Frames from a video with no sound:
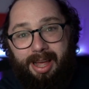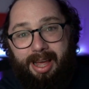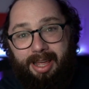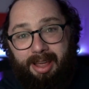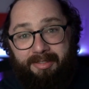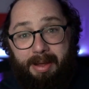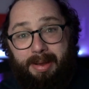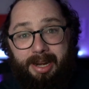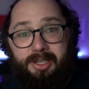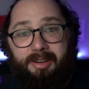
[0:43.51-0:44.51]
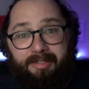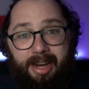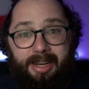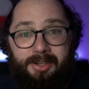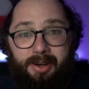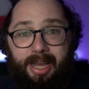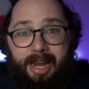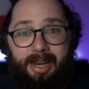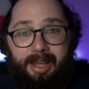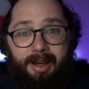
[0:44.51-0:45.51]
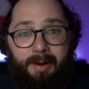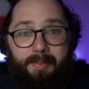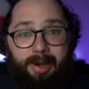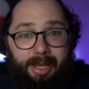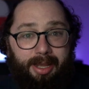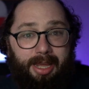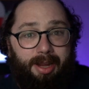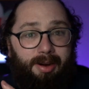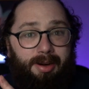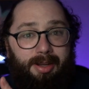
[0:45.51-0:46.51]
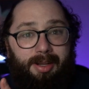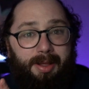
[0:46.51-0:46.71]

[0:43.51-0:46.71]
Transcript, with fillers: If I manage to find it during editing, I'll put it here.